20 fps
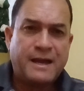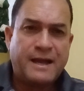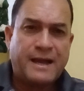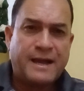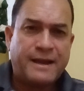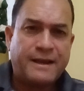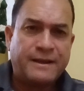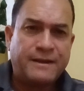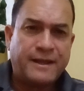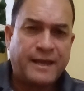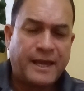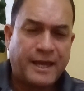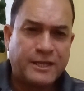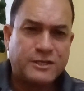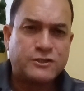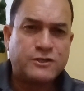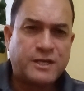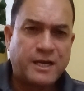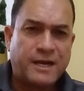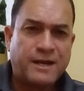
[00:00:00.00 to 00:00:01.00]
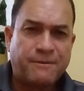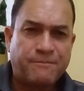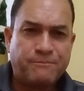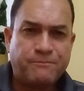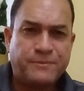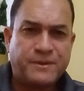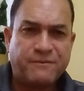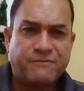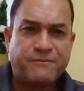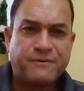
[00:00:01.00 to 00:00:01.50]
an age
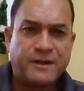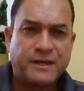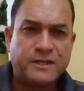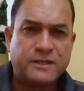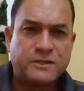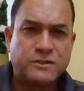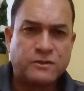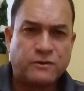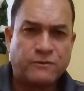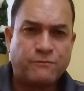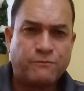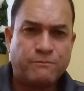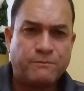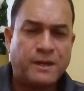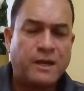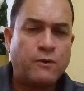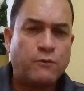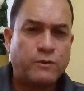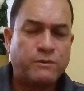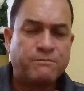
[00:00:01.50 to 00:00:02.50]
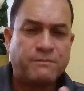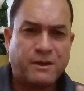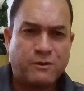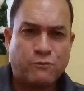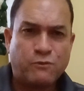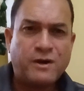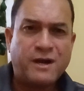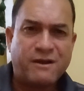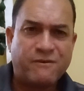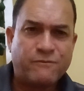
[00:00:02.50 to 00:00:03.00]
gap difference with my
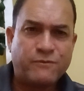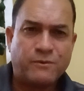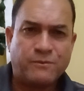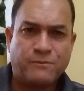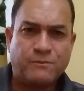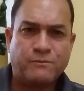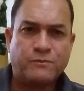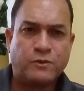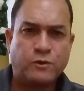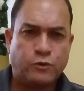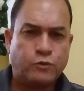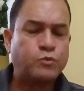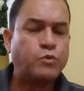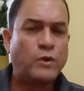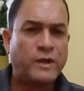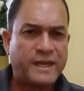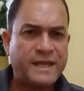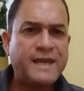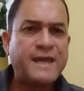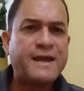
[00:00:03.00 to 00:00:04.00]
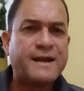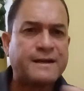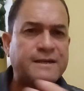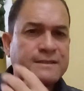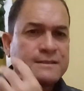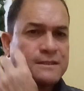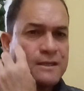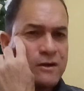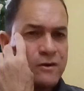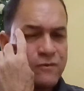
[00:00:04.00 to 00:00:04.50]
wife of 20
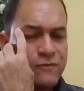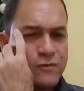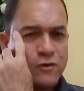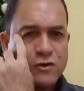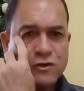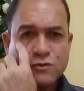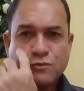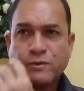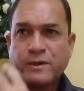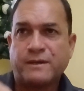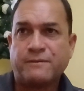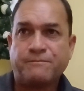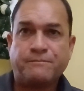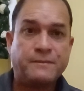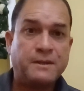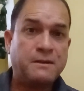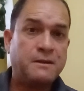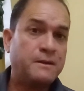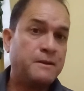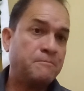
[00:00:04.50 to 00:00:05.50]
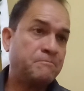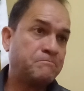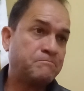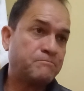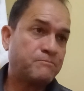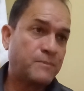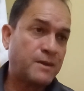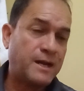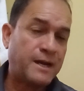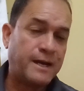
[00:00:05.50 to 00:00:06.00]
years, and of course when
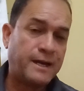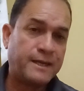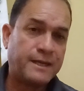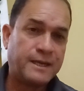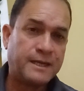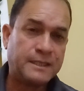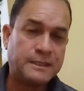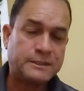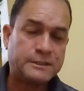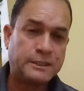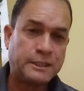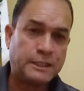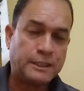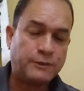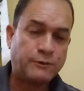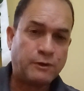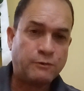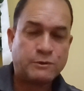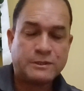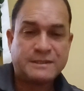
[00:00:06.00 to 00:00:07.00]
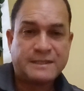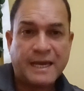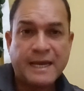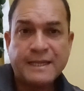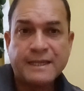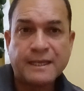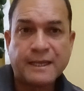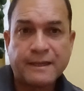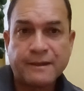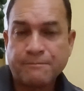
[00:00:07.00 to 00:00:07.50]
I was
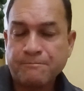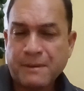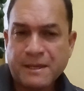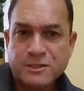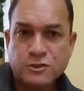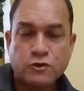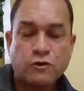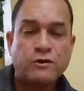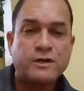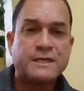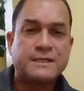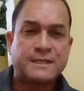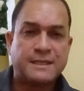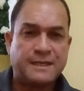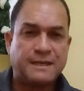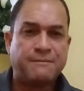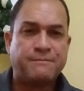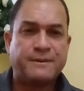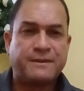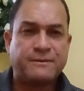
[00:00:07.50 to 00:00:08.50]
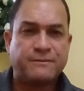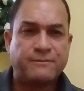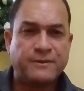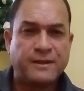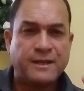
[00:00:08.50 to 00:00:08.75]
dating, my story is a little bit